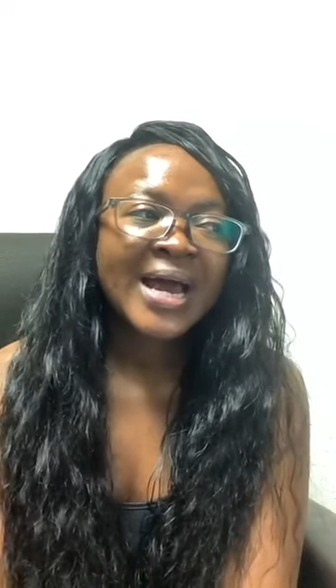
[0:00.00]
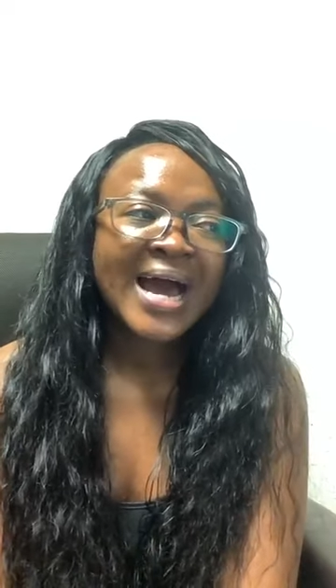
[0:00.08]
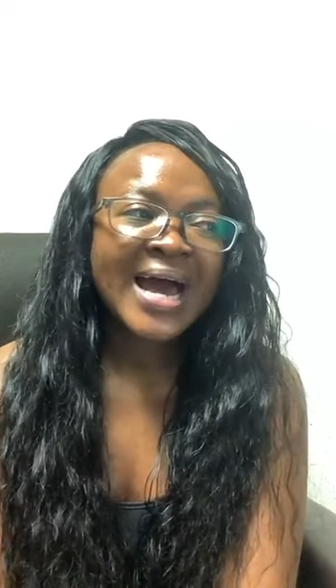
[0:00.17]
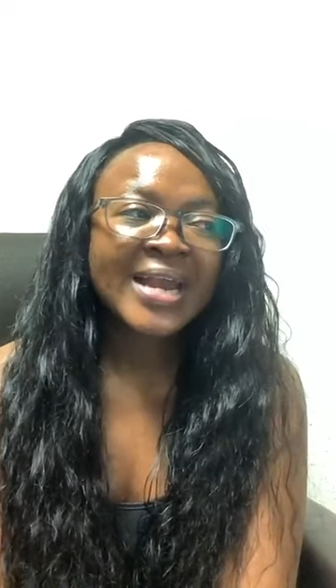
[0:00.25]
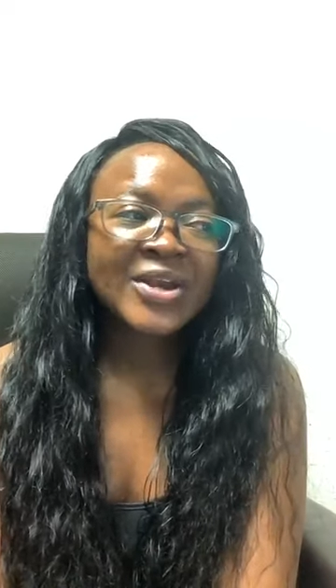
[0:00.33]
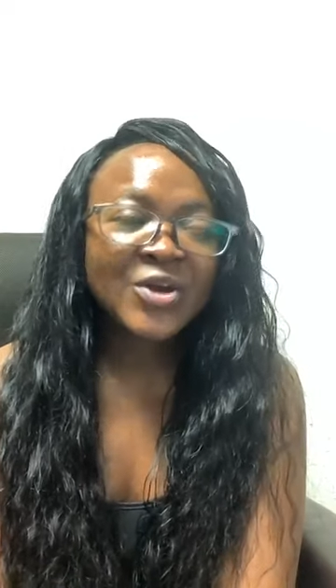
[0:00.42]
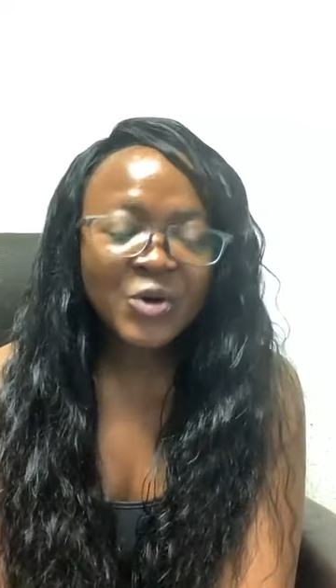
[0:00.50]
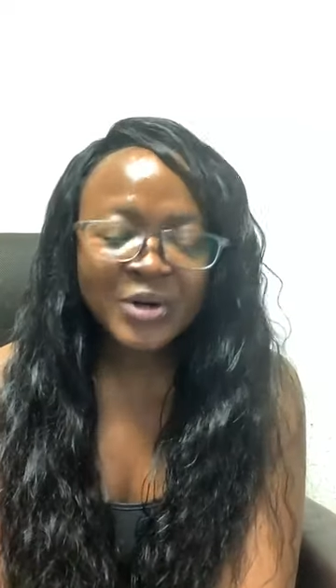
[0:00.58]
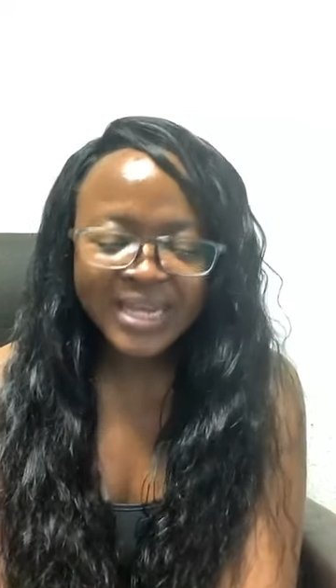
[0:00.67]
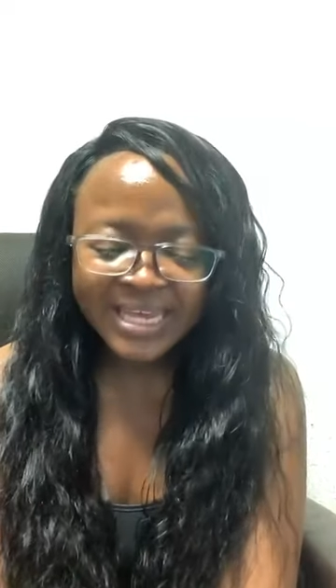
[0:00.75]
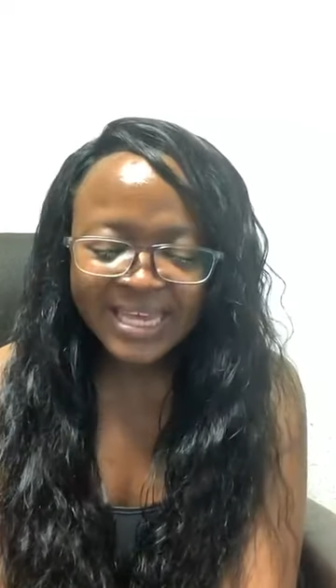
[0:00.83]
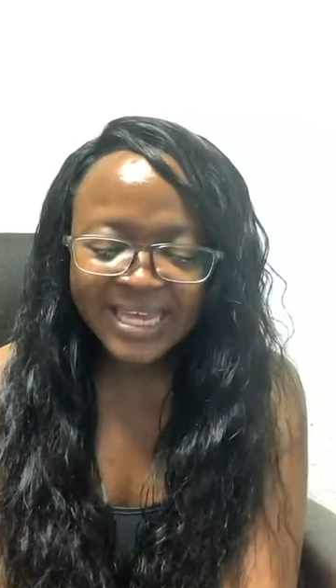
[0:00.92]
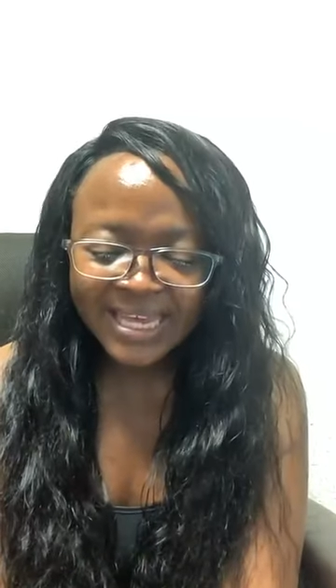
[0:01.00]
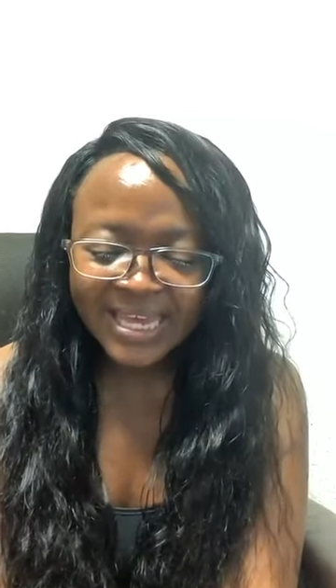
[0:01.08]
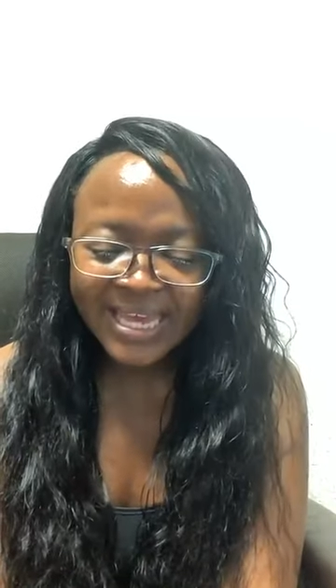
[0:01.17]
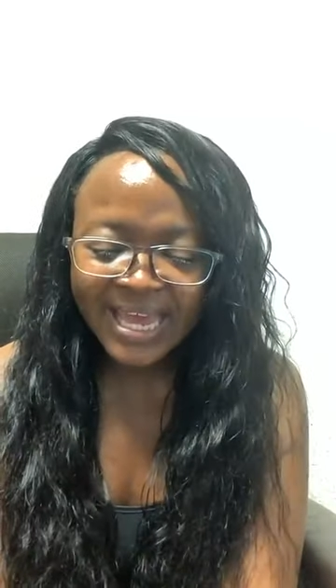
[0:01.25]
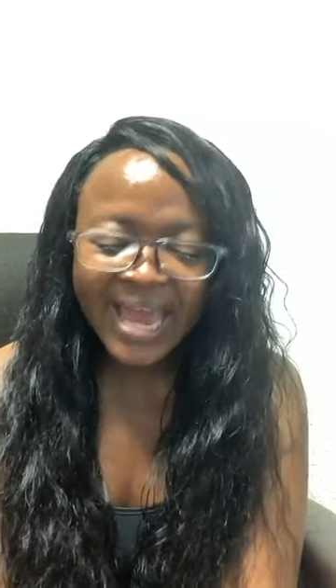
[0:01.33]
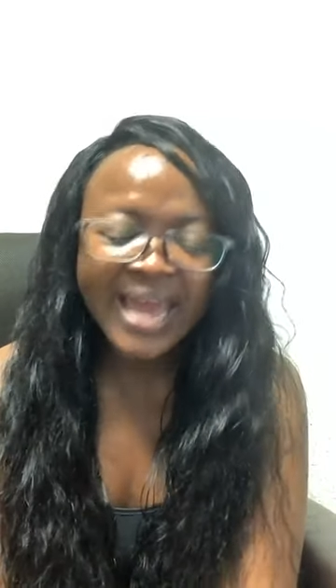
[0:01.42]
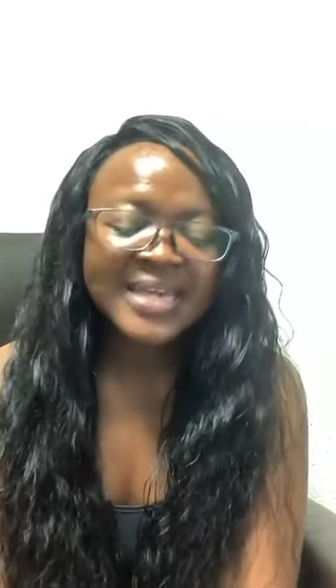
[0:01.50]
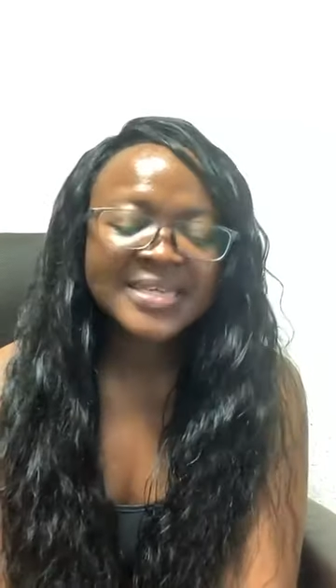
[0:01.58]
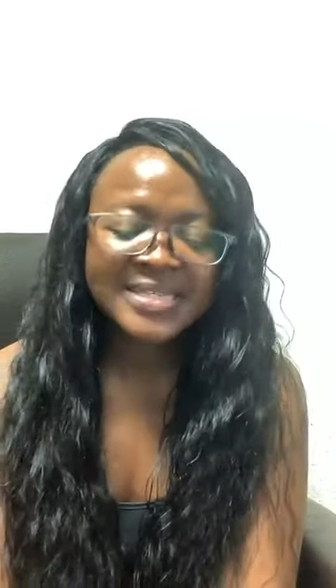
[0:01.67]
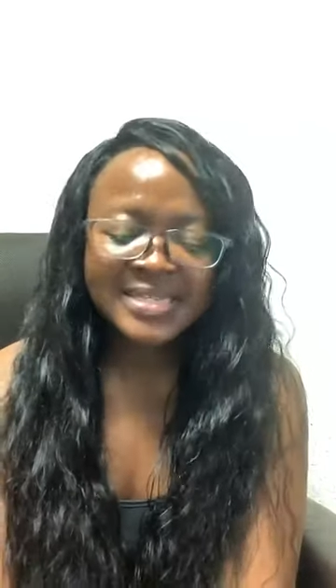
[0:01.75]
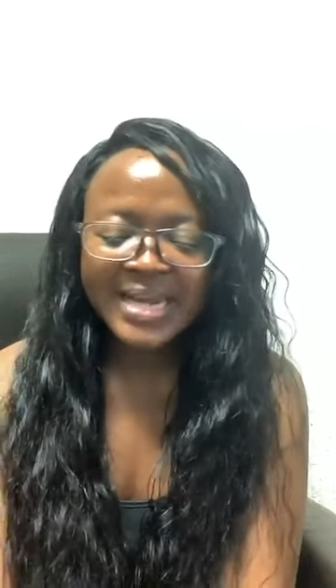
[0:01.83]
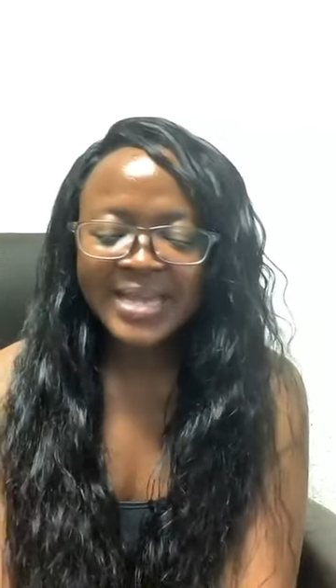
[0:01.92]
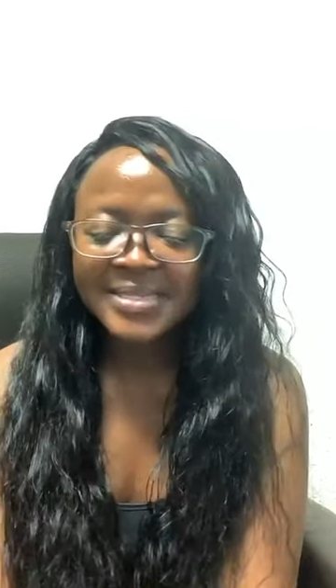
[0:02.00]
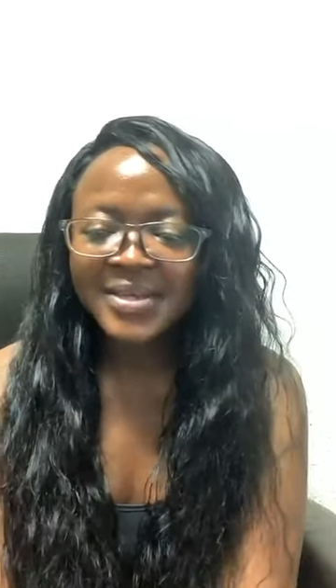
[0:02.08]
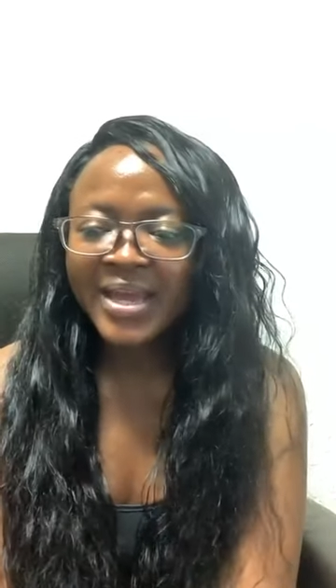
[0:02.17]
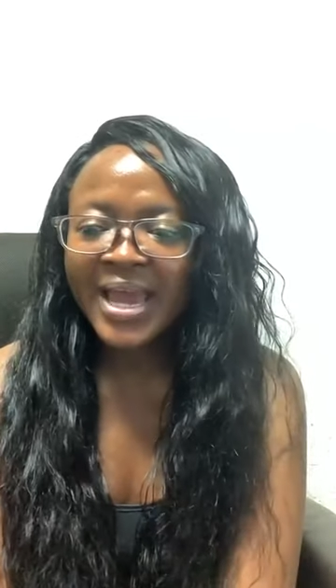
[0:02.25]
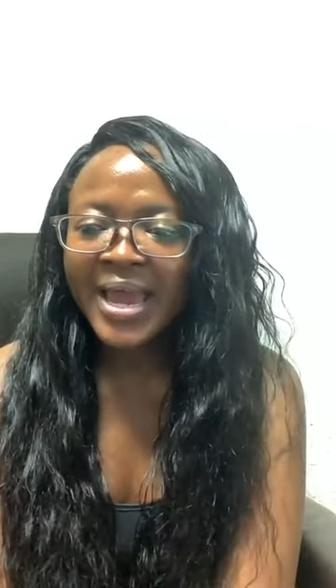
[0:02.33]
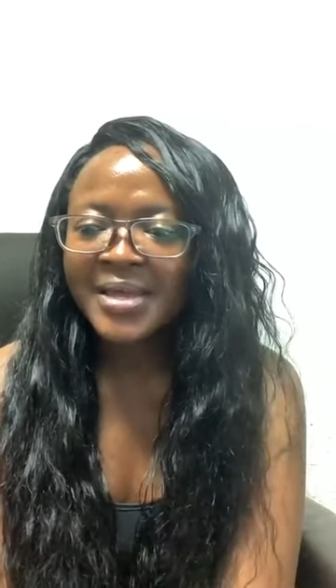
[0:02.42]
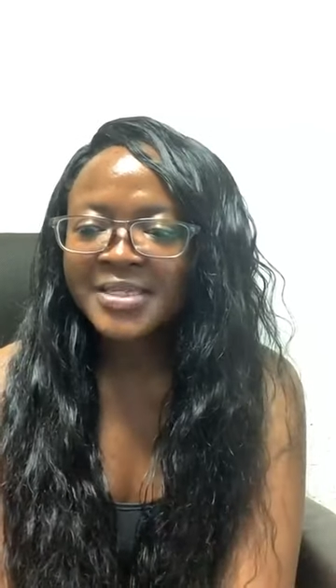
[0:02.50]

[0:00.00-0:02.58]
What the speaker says: and non-EEA students, okay?